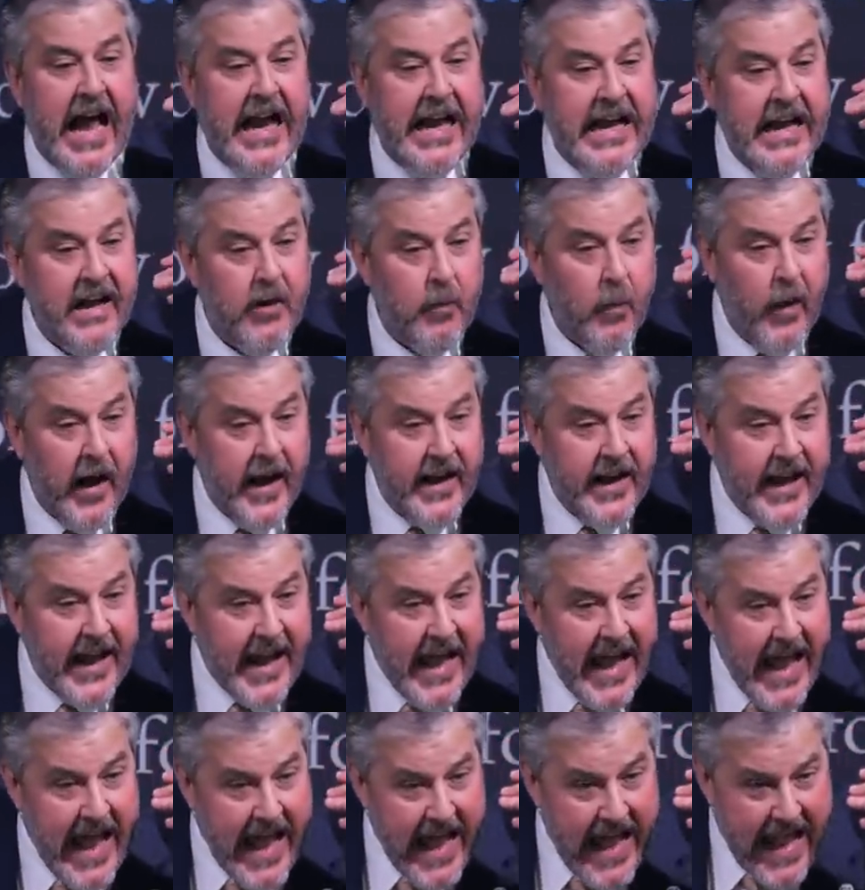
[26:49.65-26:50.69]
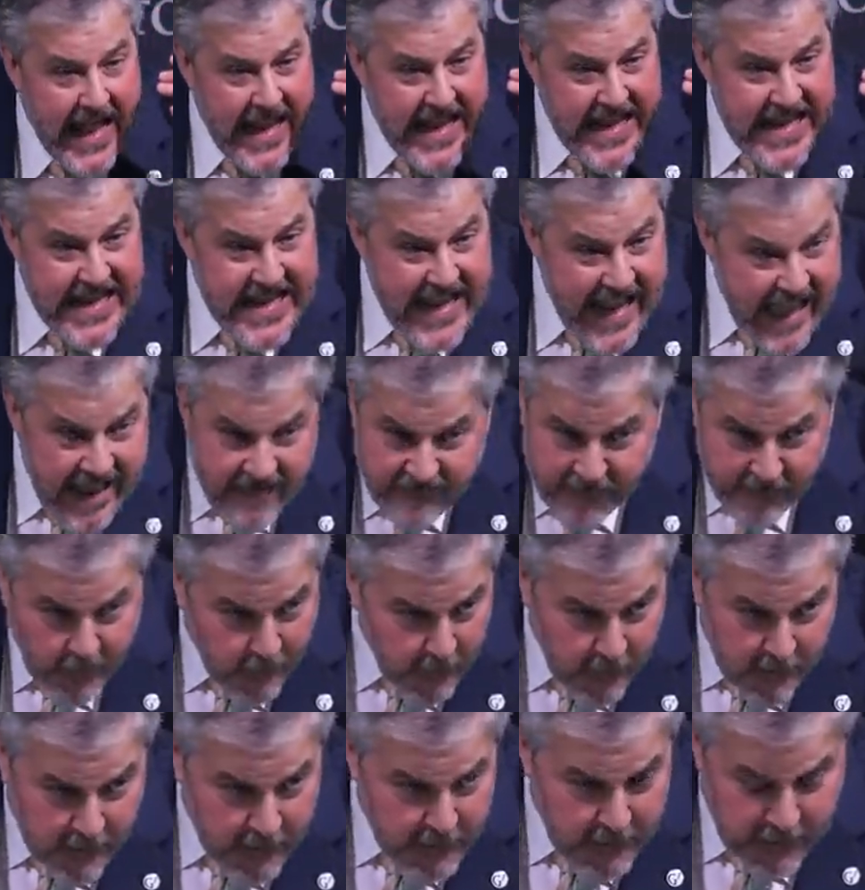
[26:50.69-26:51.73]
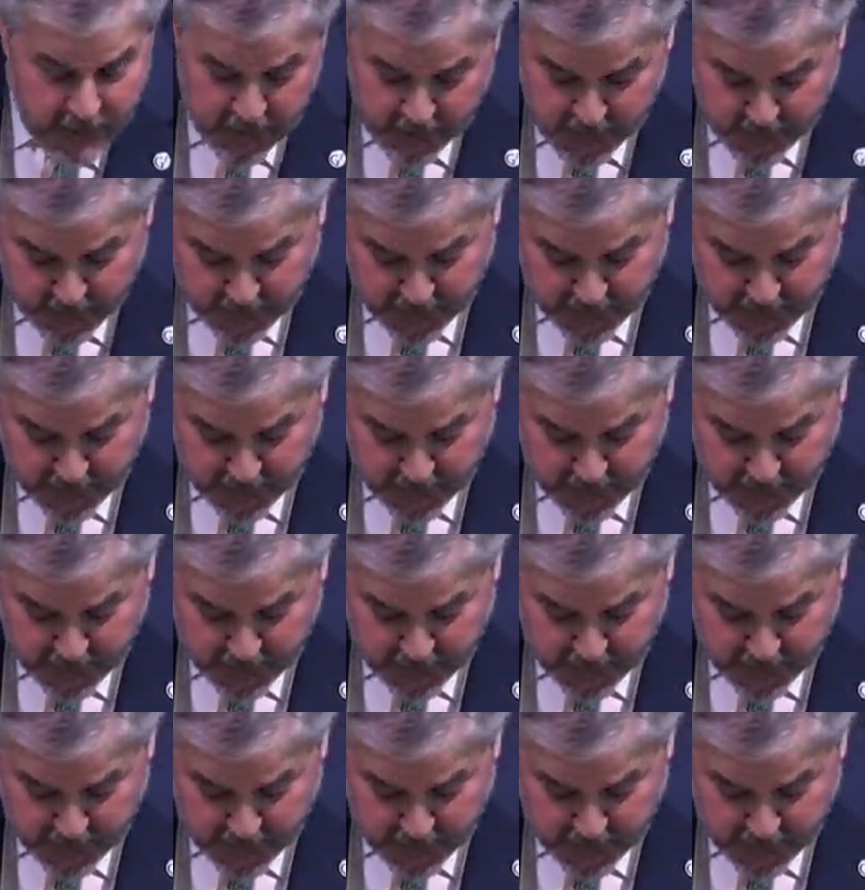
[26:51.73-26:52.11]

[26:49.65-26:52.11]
I what? Never knew